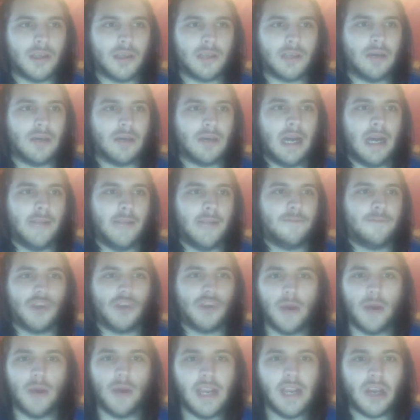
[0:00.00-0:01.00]
some kind of
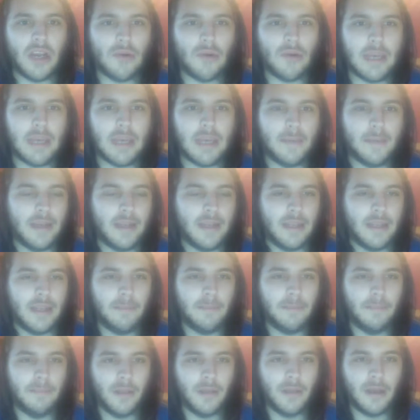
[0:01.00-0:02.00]
trade agreement,
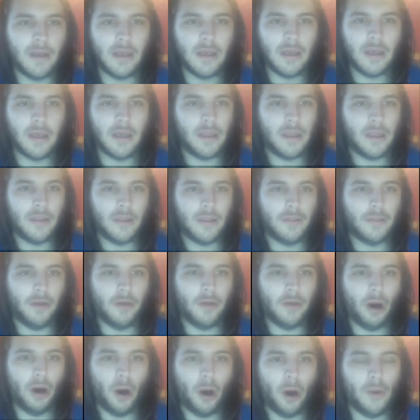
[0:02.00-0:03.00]
and
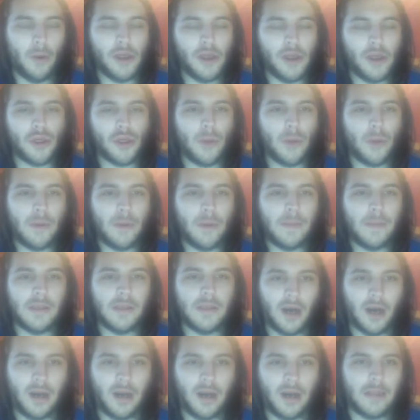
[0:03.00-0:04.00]
the whole issue would be
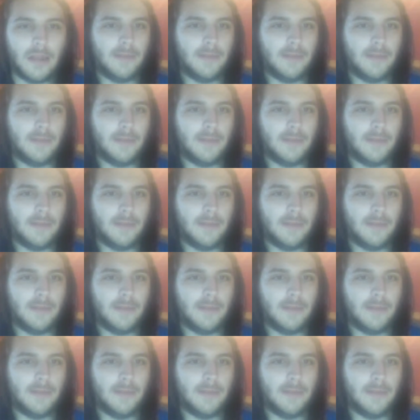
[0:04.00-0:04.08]
done.